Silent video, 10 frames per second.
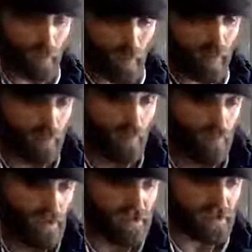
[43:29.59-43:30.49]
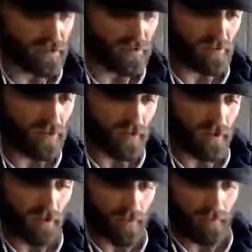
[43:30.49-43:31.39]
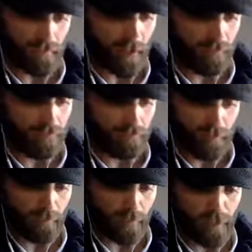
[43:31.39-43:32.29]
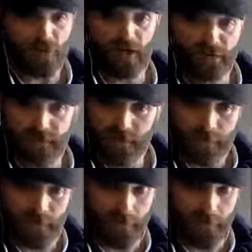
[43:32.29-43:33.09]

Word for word: women wanting to uh, uh, buy dresses?